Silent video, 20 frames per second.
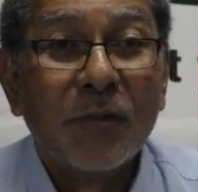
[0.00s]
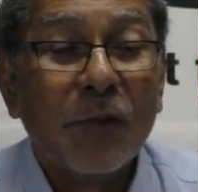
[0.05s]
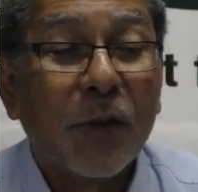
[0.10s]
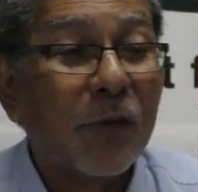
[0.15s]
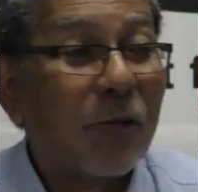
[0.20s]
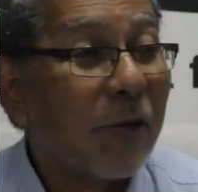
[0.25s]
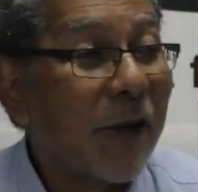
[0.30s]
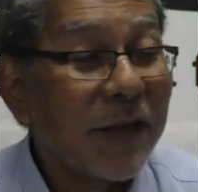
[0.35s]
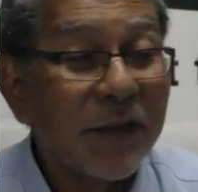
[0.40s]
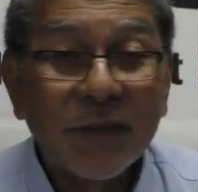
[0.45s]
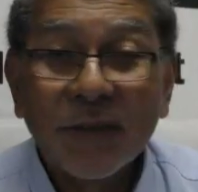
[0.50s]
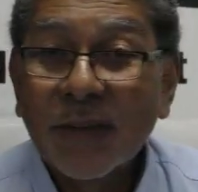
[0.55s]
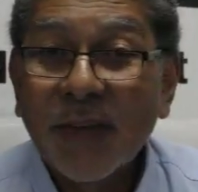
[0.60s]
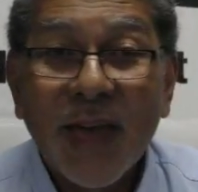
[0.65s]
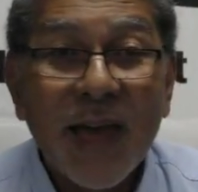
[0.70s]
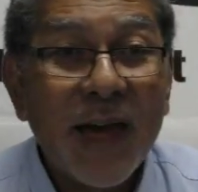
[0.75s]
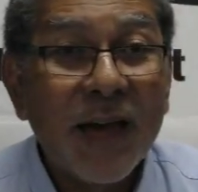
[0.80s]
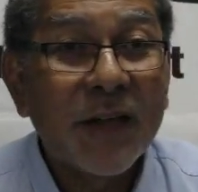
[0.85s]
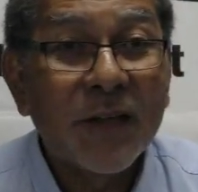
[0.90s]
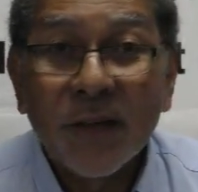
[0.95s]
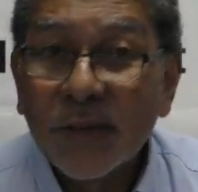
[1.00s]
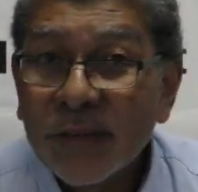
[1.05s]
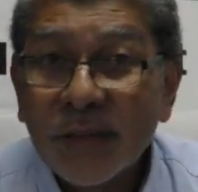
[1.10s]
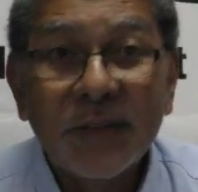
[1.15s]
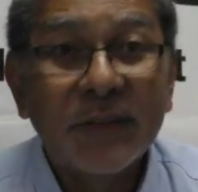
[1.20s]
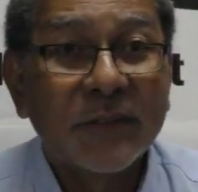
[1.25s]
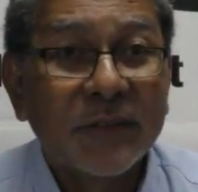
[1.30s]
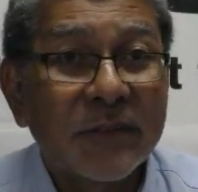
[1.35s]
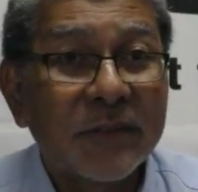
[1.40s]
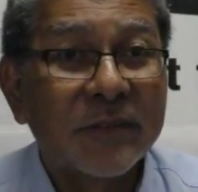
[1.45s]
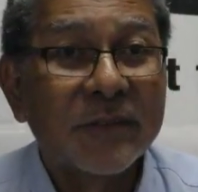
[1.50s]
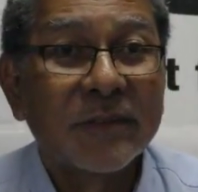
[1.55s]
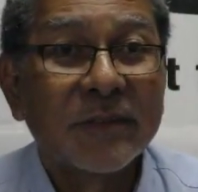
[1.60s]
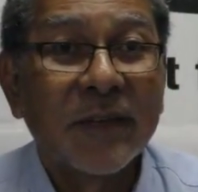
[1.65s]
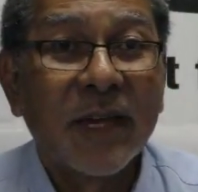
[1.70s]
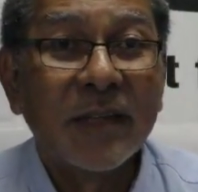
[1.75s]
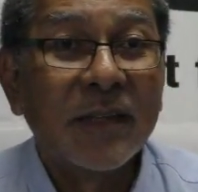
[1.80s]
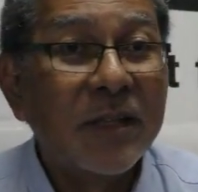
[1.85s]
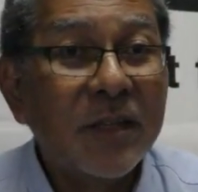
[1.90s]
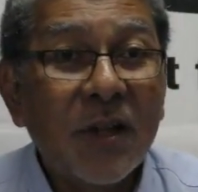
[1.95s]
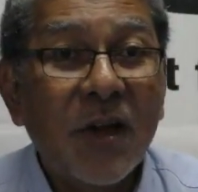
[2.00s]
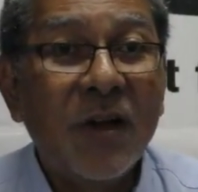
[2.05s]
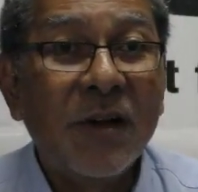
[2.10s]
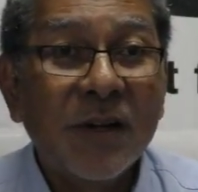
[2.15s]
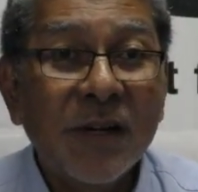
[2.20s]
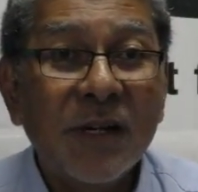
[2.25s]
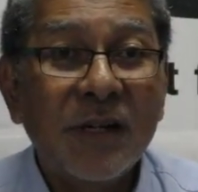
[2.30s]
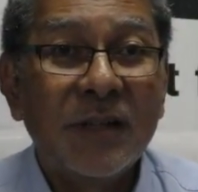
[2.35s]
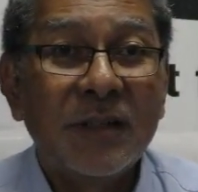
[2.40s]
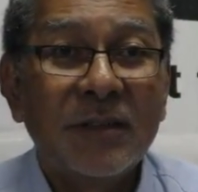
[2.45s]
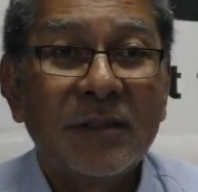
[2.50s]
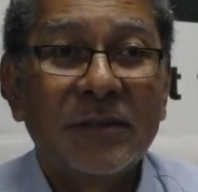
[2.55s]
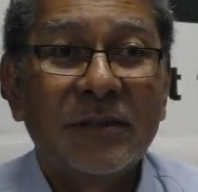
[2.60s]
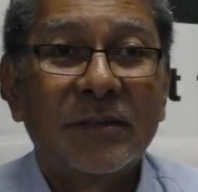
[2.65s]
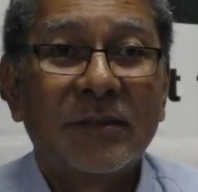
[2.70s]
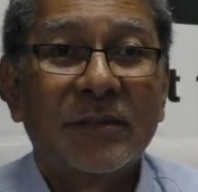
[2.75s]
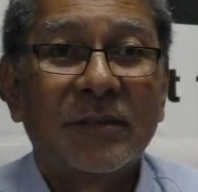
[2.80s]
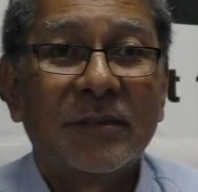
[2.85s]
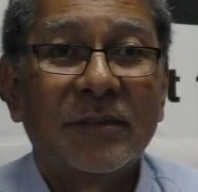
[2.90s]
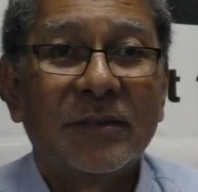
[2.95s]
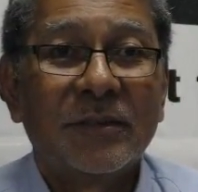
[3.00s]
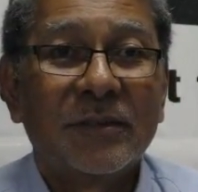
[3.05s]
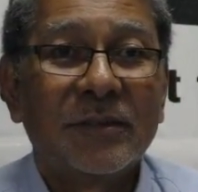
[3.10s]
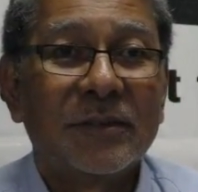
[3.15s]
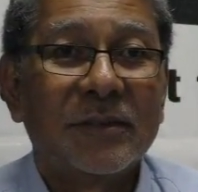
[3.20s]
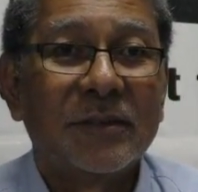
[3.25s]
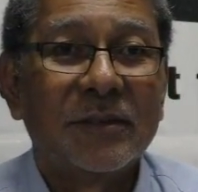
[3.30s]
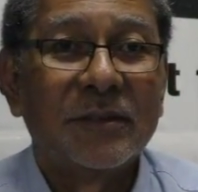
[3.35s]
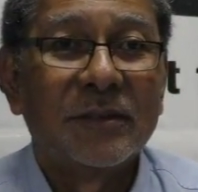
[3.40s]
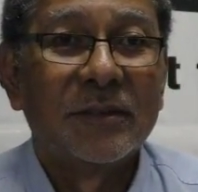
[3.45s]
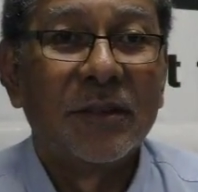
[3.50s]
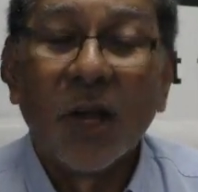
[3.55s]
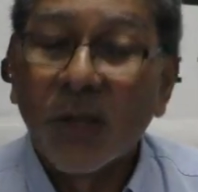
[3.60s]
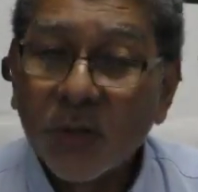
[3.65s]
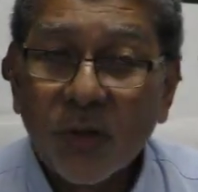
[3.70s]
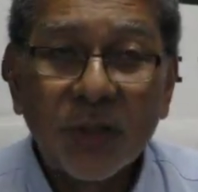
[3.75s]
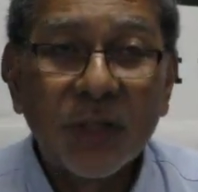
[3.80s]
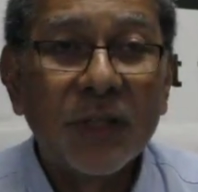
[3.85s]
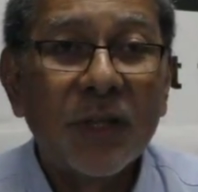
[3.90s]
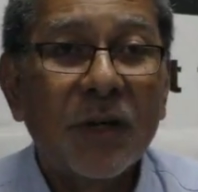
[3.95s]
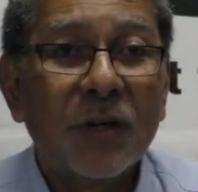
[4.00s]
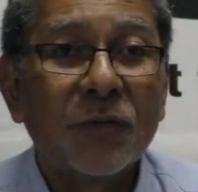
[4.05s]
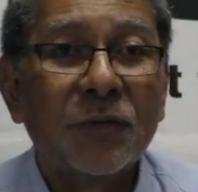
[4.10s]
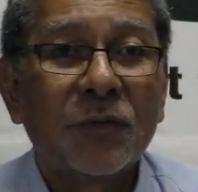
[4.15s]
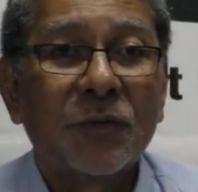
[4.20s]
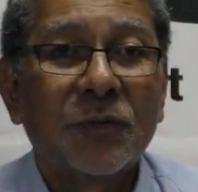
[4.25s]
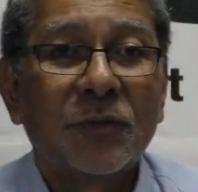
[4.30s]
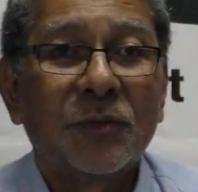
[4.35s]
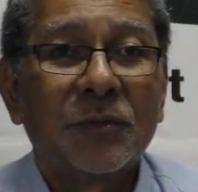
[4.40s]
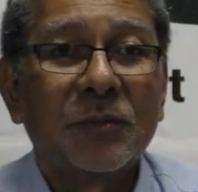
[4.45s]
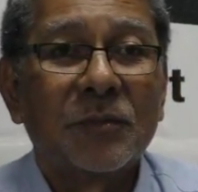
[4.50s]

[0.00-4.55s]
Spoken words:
Regret can't cut it any longer. Not good enough.